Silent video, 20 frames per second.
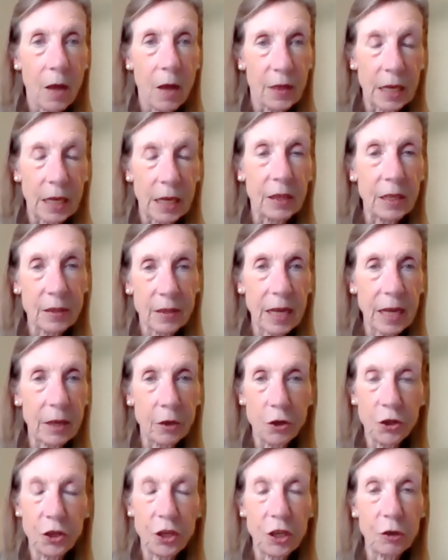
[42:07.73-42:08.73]
that this
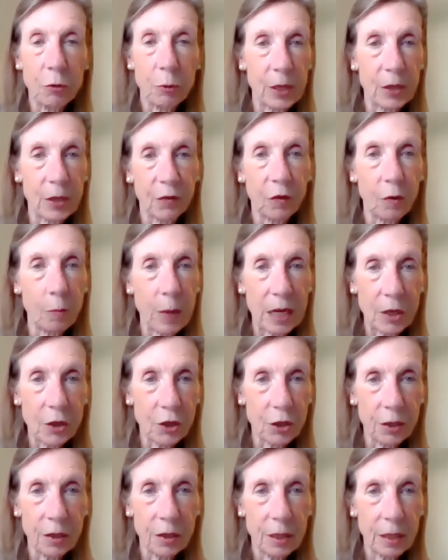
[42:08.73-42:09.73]
energy
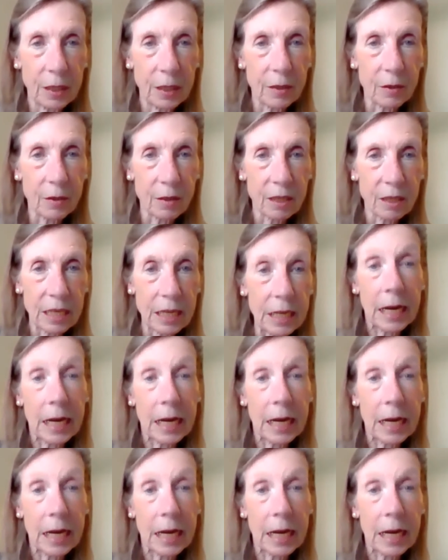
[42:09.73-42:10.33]
transformation is